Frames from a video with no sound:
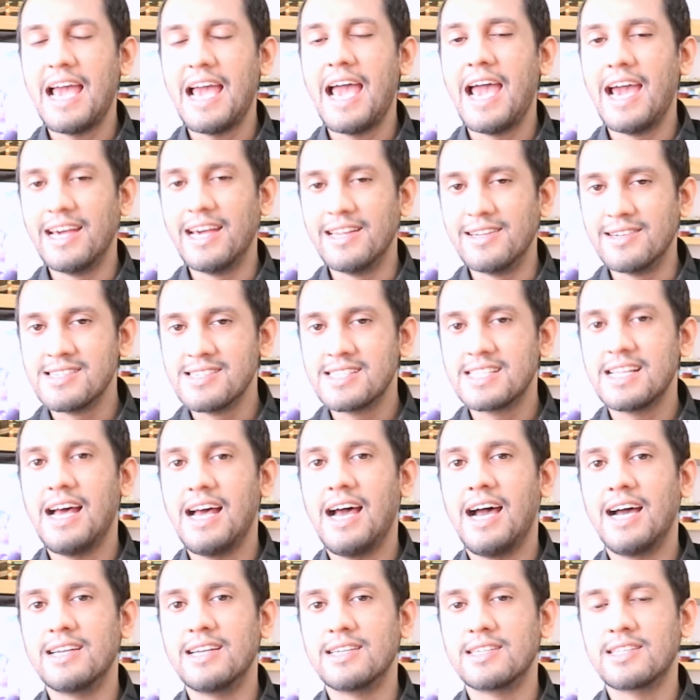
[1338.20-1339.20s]
end
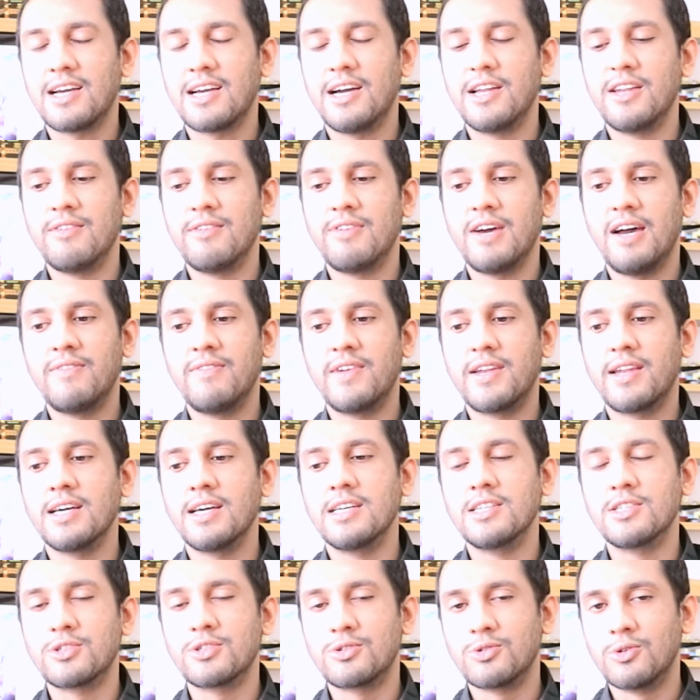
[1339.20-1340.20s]
and kind of have a
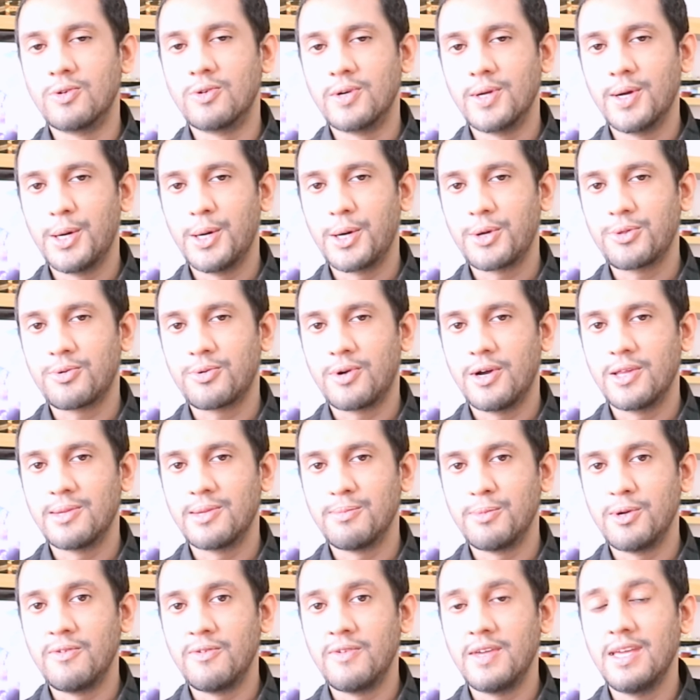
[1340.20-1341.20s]
nice story arc throughout
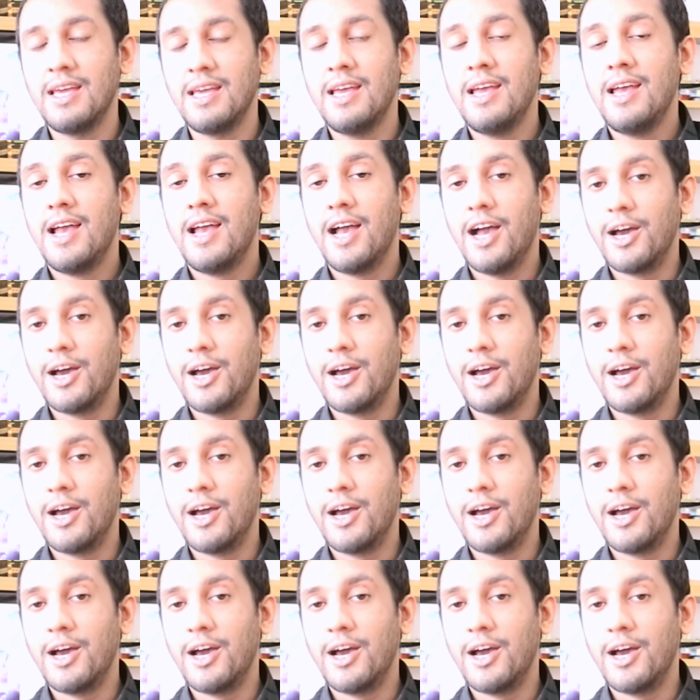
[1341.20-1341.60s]
the movie,